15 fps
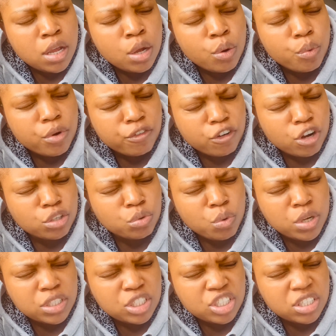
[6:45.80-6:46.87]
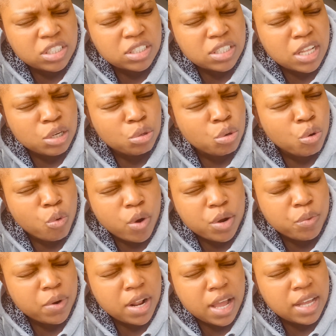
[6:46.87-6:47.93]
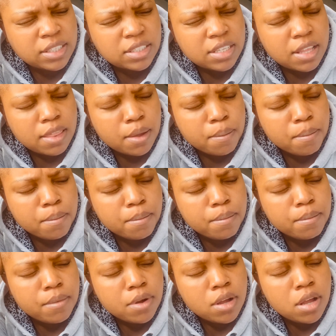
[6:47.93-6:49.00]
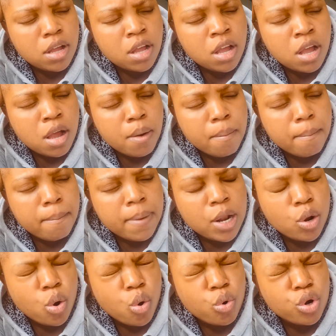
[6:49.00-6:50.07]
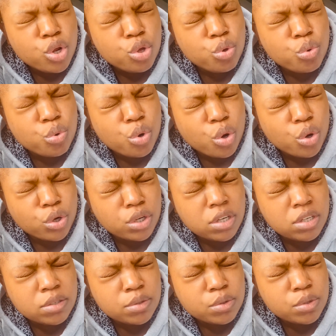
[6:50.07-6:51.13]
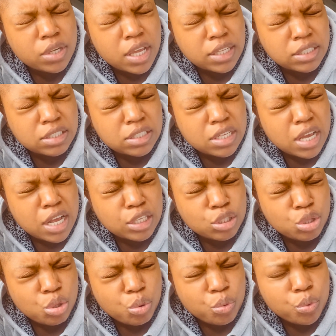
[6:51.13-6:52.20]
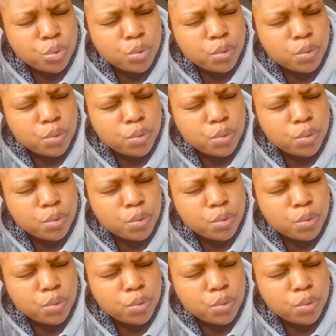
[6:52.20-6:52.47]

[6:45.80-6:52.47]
We've got questions that no one will answer them. But only you, Lord, can see us through.